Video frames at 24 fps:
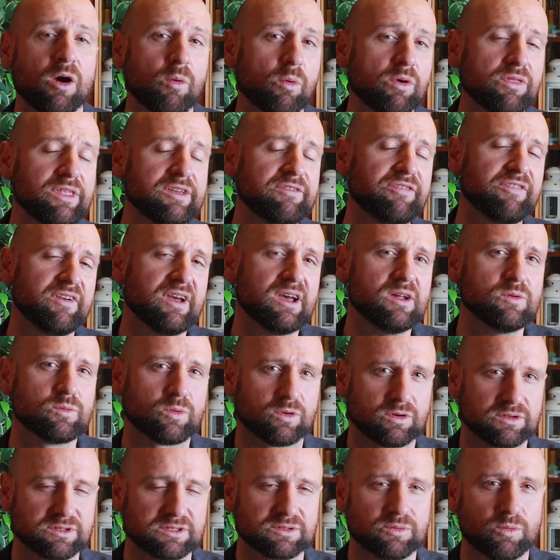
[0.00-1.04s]
What they found
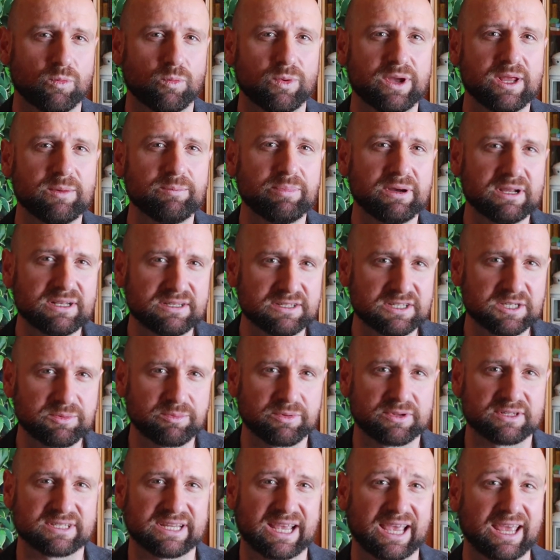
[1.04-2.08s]
was when
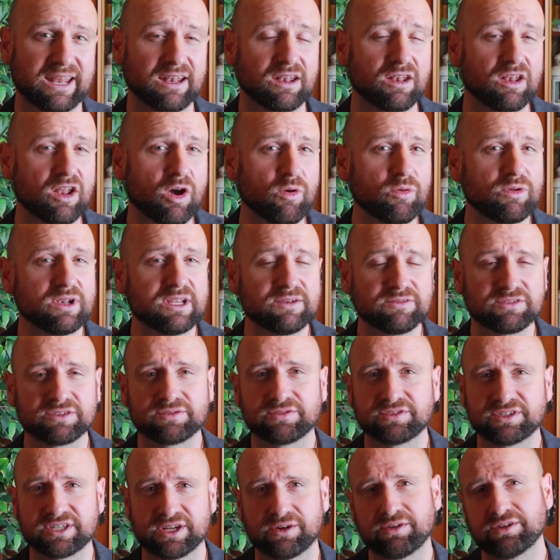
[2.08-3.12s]
participants had lower levels
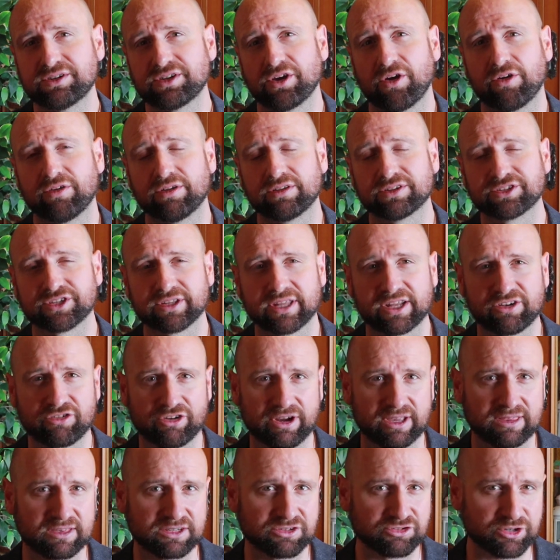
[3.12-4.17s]
of serotonin, so they
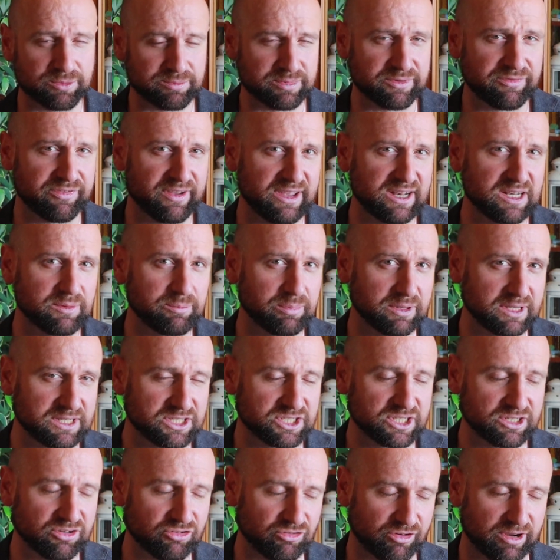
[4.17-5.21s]
drank the tryptophan
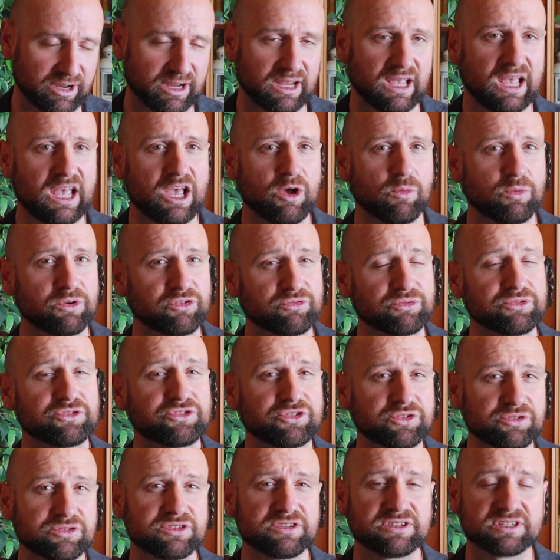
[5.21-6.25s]
depletion drink, which
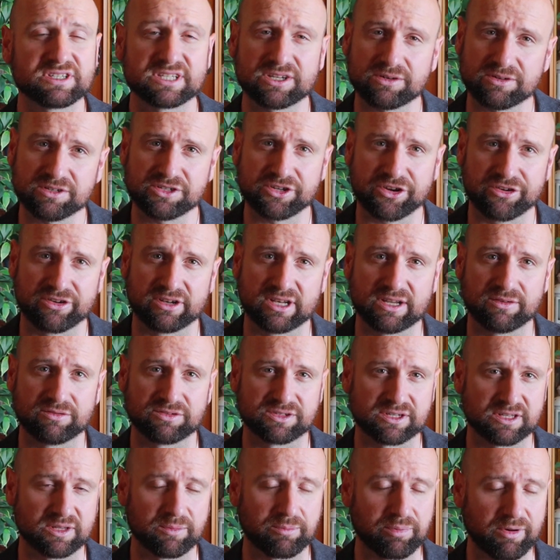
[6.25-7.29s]
reduces serotonin
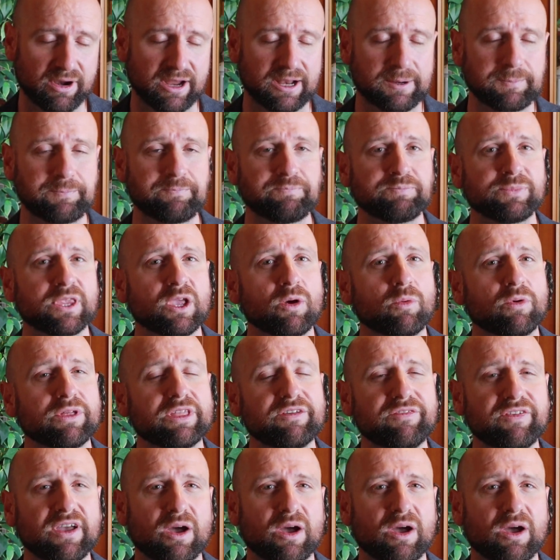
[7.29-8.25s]
levels in the brain. What they